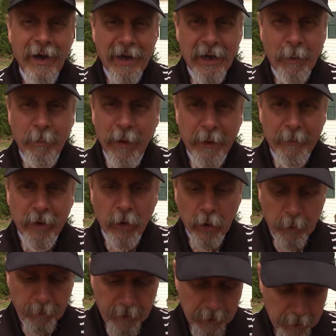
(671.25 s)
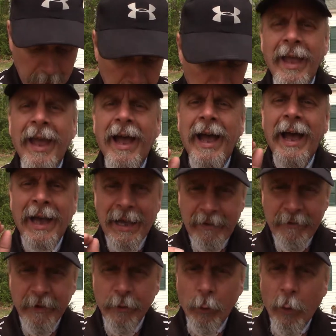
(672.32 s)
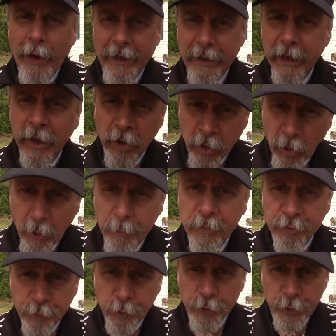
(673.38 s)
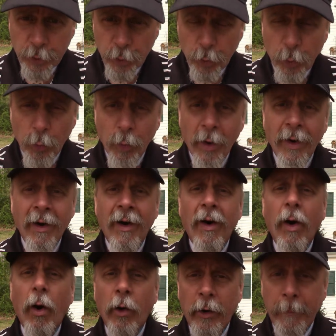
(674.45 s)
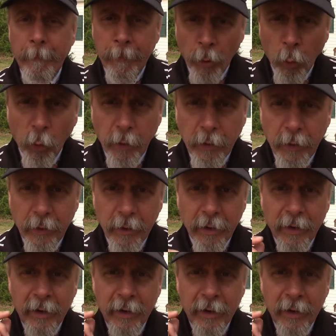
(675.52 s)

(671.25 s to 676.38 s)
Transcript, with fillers: I blame it on me. Having the right clubs for you are important.